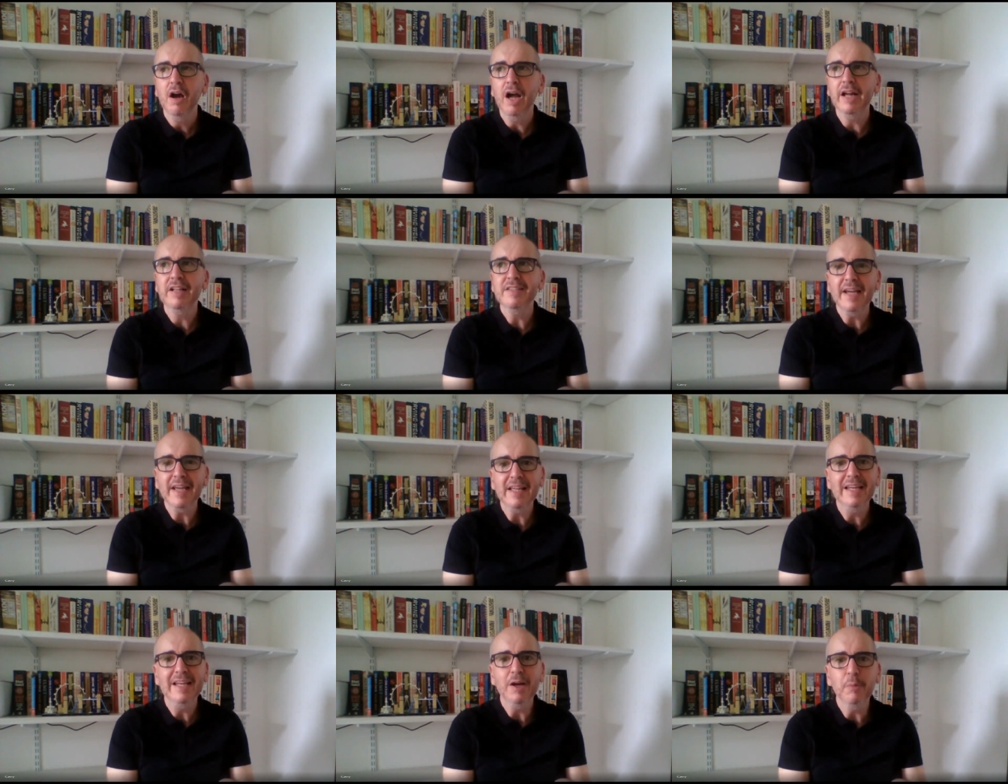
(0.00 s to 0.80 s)
I can
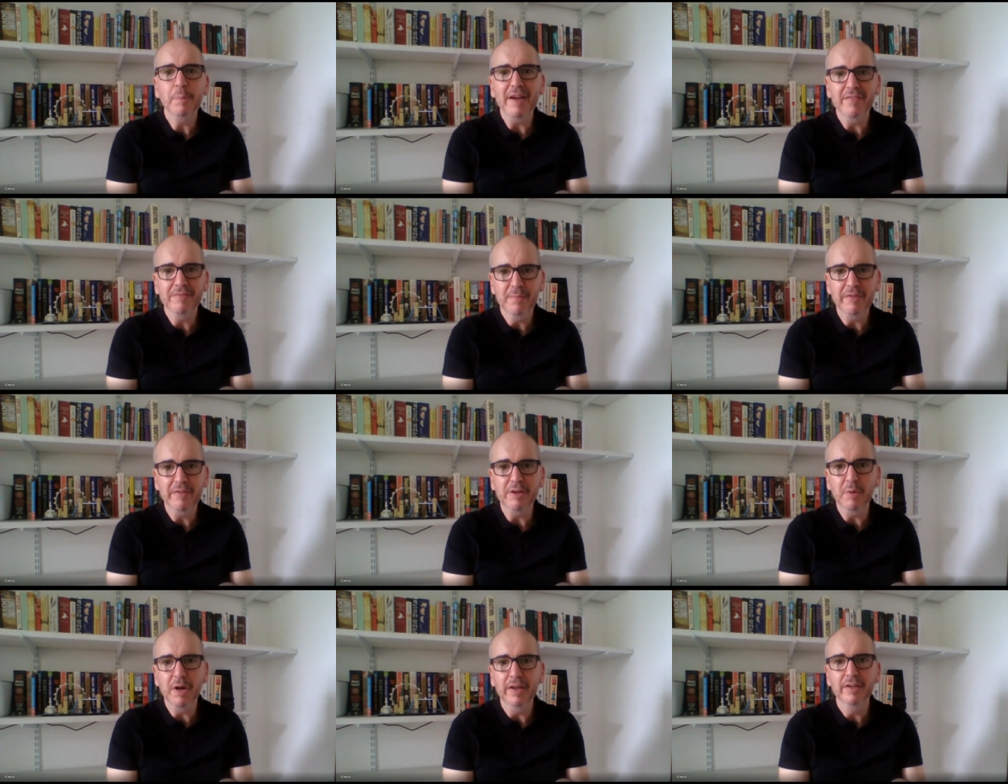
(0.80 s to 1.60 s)
take a little bit from
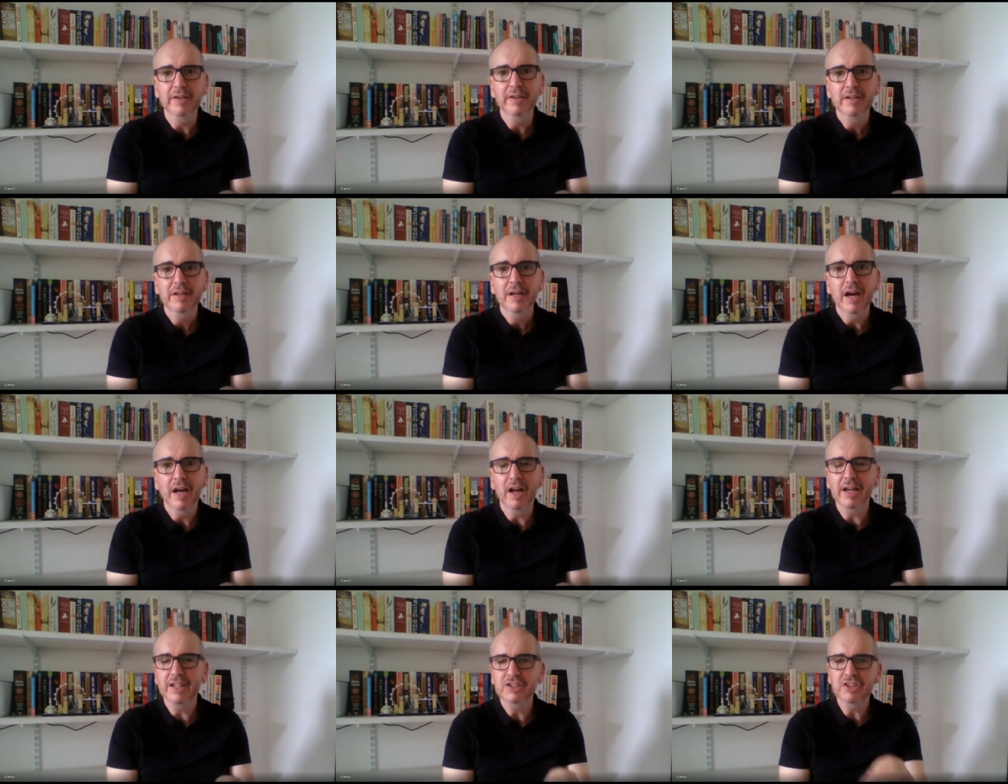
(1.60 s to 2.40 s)
everyone,
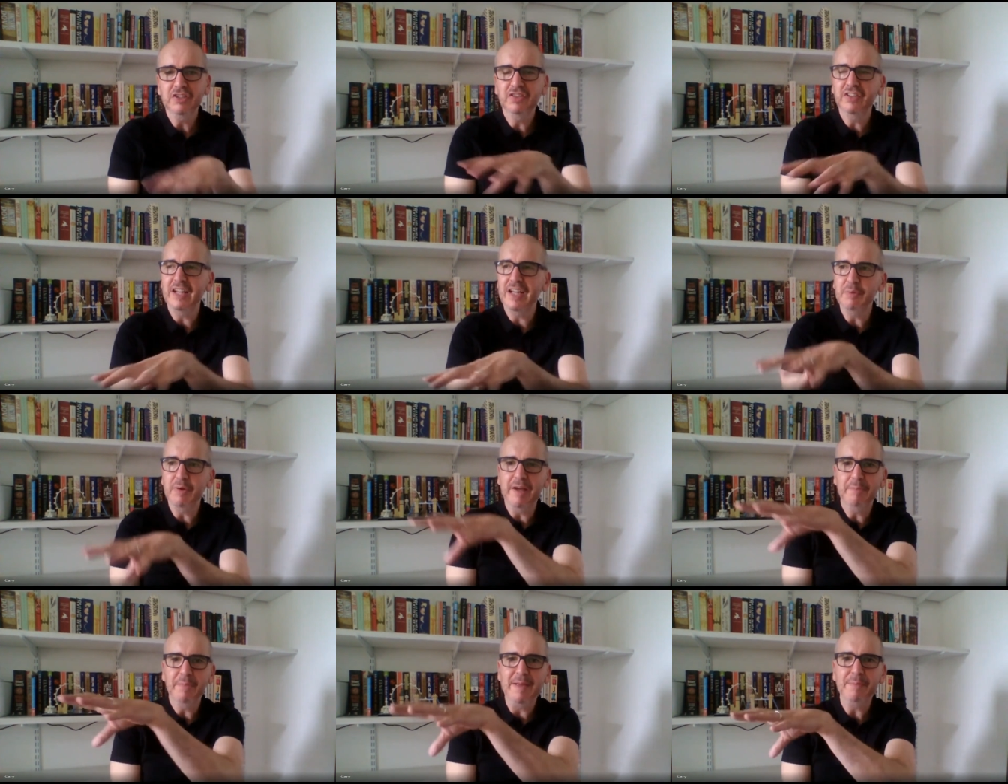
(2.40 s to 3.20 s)
and I can just see
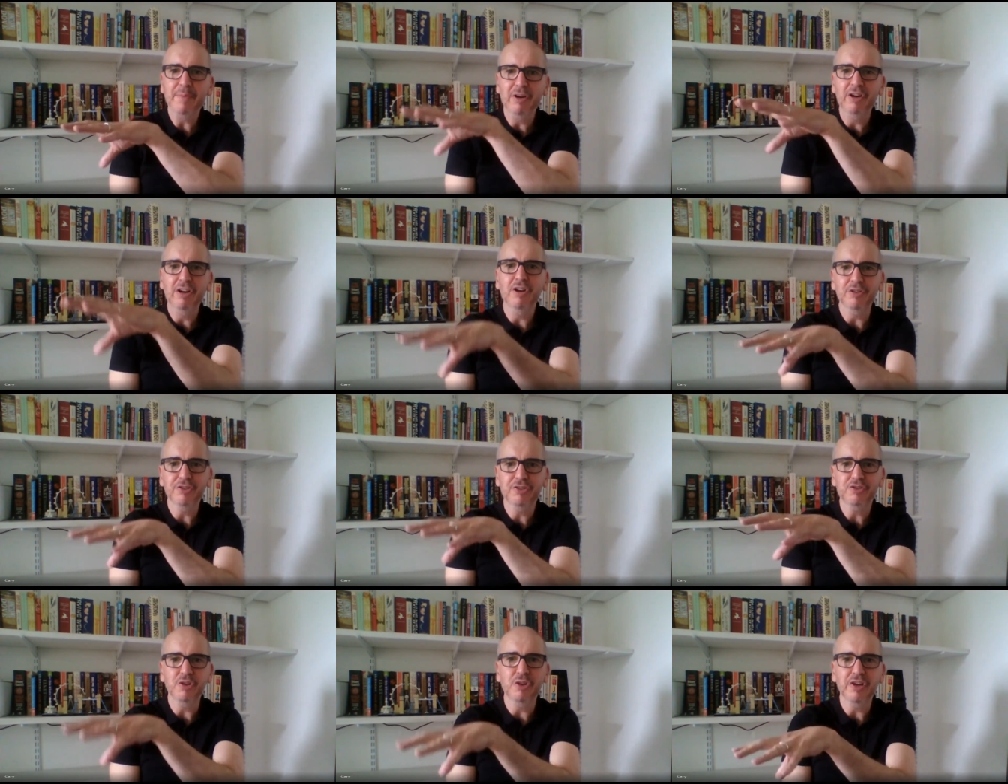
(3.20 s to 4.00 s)
where people are a
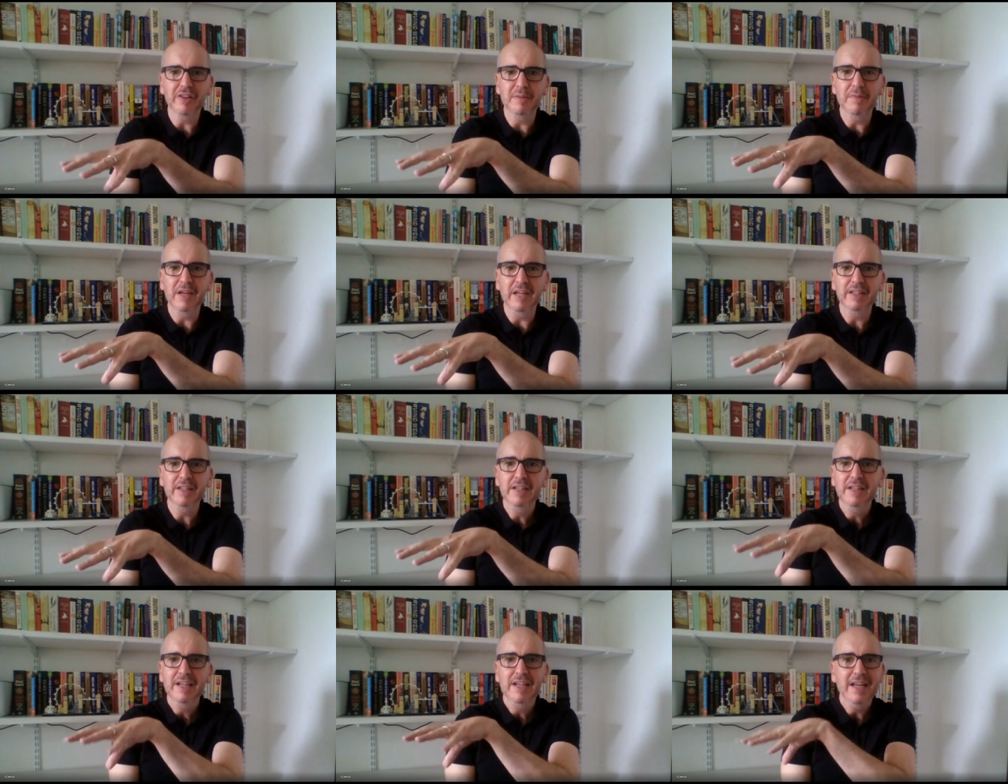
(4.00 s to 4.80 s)
lot stronger than
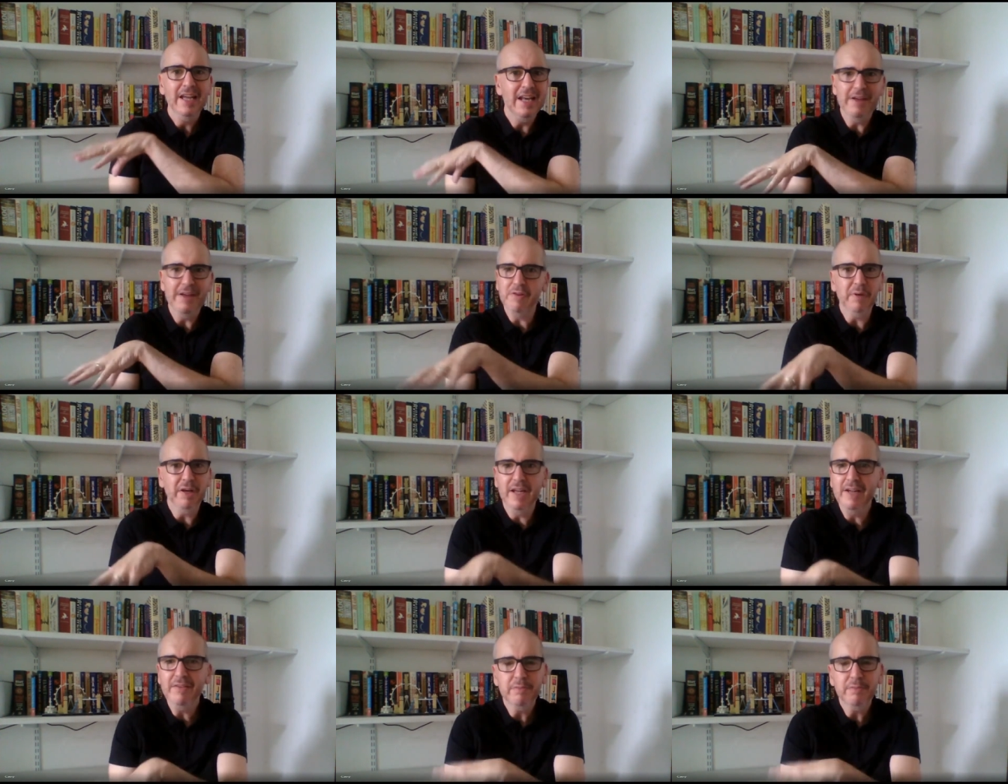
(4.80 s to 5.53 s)
me in everyone.